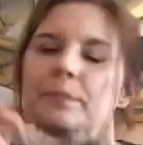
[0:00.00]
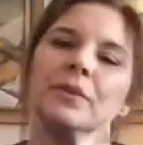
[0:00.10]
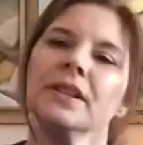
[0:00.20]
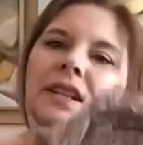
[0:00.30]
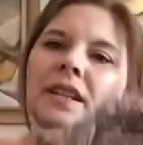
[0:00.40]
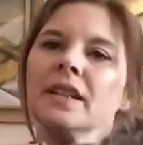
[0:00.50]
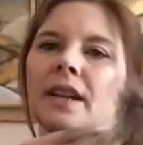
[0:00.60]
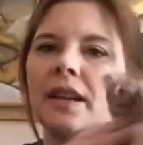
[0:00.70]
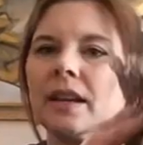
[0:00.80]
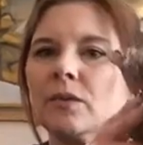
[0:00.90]

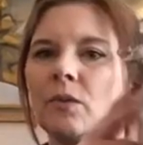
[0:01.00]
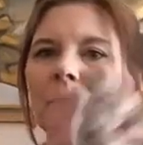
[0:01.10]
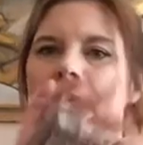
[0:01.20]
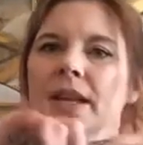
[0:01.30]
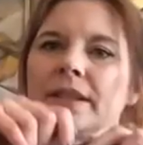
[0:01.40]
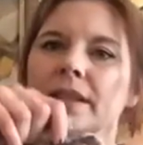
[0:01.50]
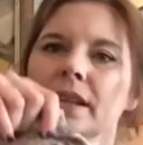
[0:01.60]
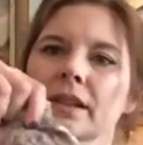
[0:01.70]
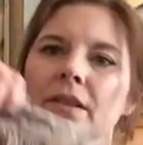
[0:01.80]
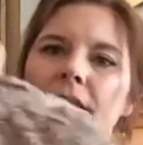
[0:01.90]
pretty and
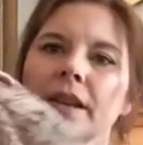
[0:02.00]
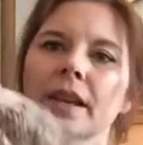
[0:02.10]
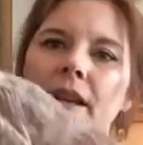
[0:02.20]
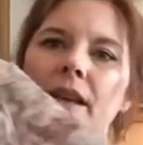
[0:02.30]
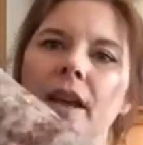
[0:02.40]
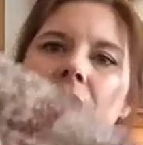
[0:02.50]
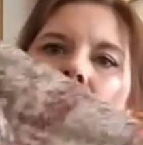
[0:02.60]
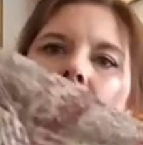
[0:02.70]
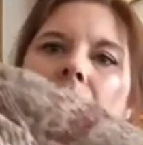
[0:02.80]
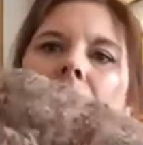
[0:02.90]
romantic looking,
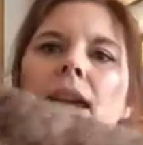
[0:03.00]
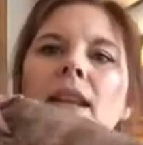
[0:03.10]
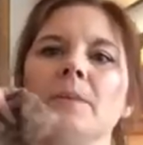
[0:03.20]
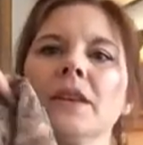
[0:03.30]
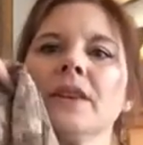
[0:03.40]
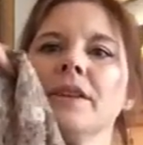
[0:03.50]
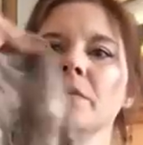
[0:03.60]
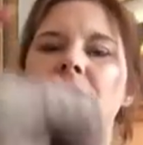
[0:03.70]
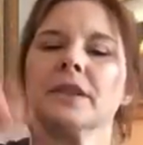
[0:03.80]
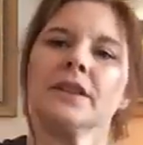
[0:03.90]
and it'd be cute
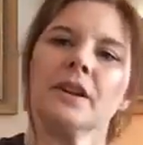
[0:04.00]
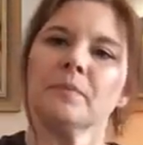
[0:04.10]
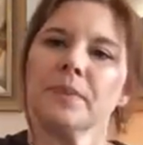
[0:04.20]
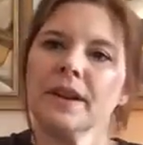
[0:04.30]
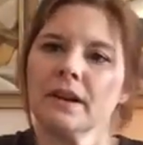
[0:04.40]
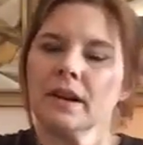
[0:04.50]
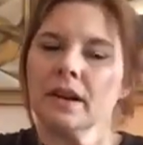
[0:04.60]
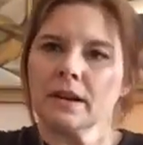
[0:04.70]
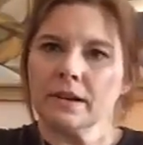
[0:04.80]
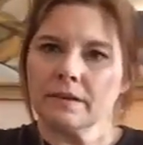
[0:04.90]
with a dark pair
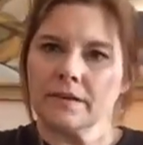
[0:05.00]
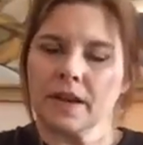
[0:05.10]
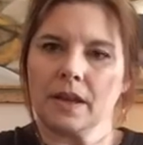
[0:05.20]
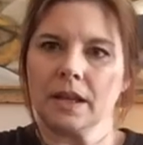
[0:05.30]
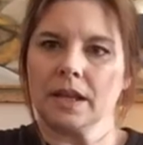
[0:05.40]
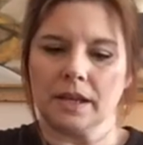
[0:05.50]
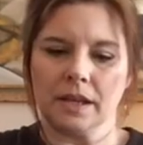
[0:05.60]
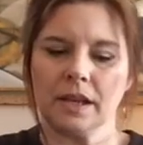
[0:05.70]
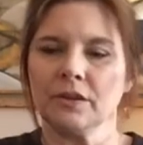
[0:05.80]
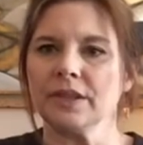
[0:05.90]
of,
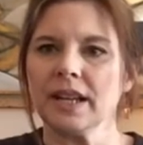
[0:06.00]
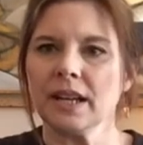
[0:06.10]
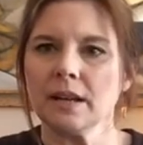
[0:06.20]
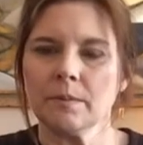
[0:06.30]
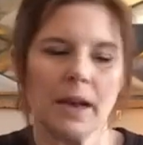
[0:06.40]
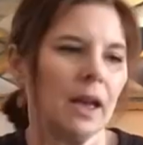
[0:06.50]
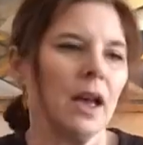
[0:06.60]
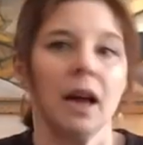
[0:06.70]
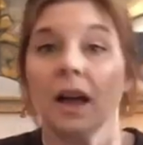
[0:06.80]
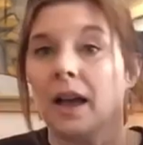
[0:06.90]
you know, denim.
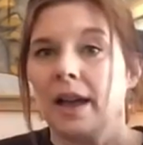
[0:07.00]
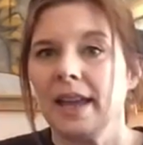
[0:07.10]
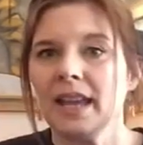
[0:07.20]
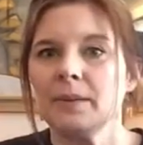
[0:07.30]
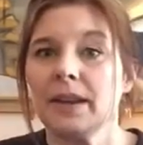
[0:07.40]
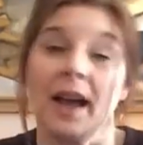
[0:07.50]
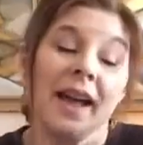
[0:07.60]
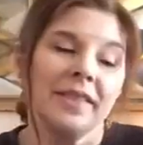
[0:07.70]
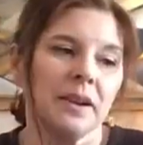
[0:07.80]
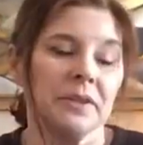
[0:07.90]
Anyway,
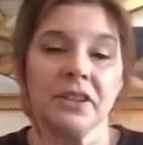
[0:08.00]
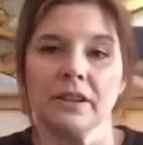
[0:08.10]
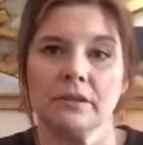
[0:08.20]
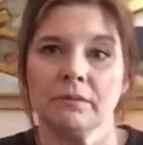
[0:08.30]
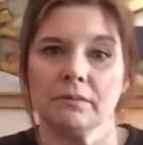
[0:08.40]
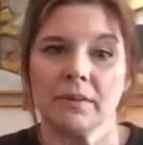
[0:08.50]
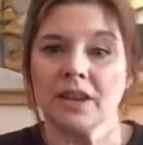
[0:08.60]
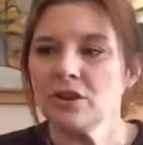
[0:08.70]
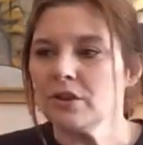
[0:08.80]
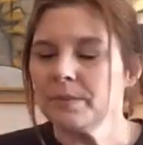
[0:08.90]
I thought it was cute,
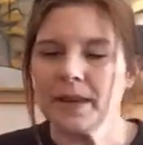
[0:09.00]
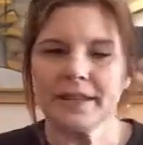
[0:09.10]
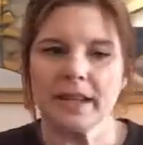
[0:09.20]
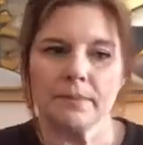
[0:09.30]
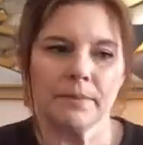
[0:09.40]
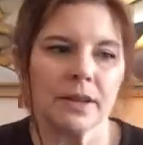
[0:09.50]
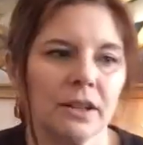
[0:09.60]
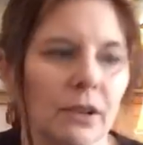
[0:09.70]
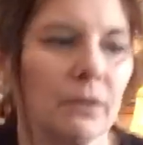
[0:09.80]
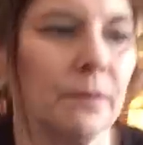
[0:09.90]
and you couldn't pass it up, you
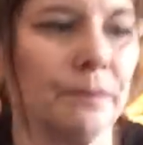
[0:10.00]
know,